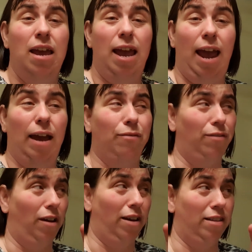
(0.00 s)
have
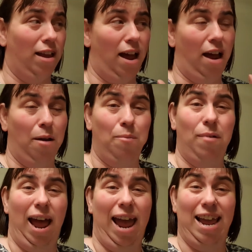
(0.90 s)
like
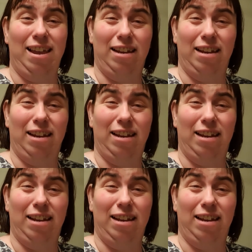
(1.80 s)
a